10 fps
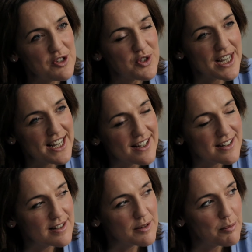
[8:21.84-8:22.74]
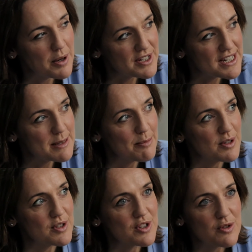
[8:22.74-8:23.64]
you say the
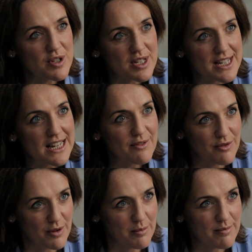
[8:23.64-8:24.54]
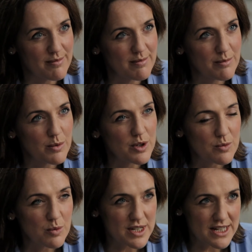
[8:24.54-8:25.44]
participants, you deceive them,
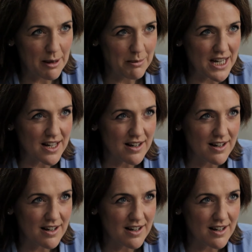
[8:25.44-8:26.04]
what does that mean?